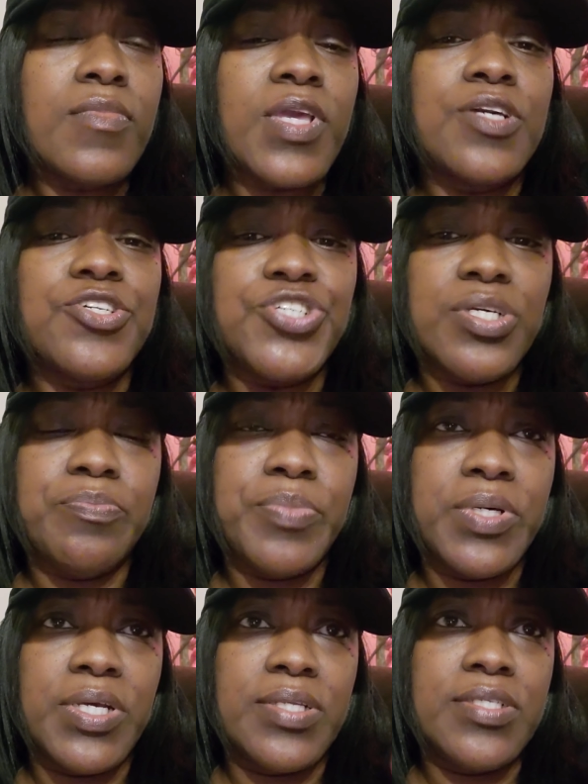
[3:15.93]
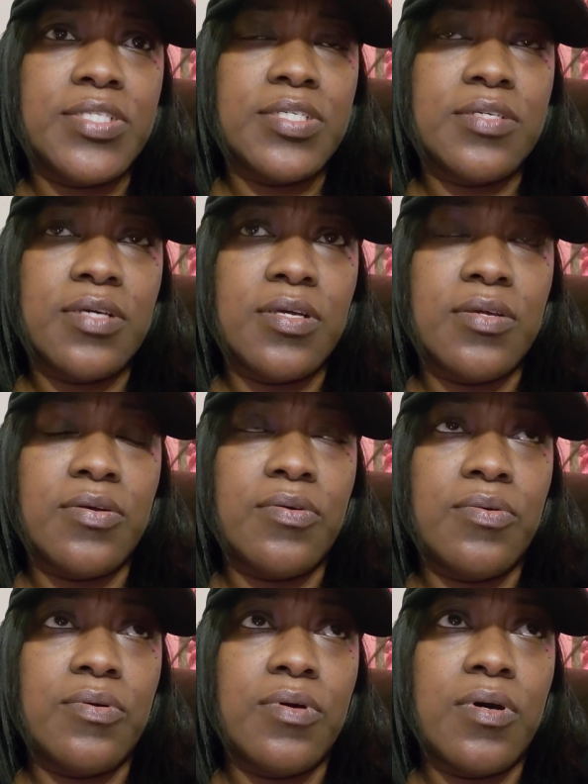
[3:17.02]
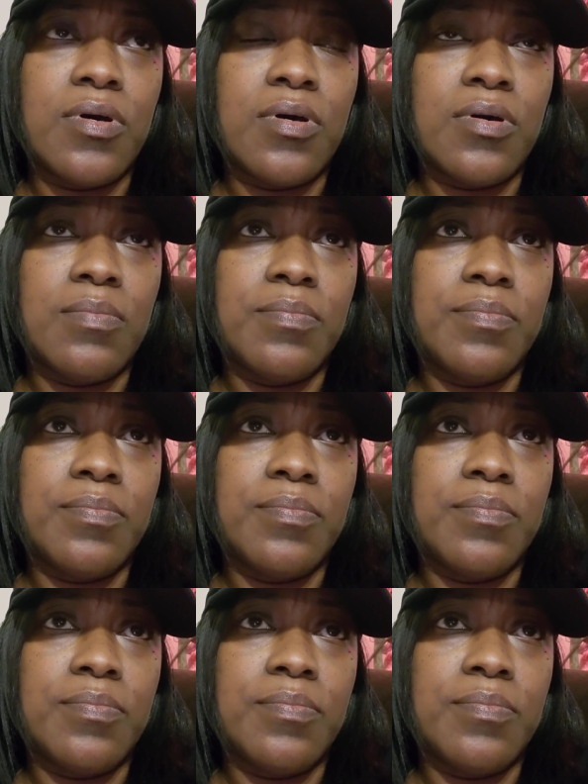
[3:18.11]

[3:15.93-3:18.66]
she put it to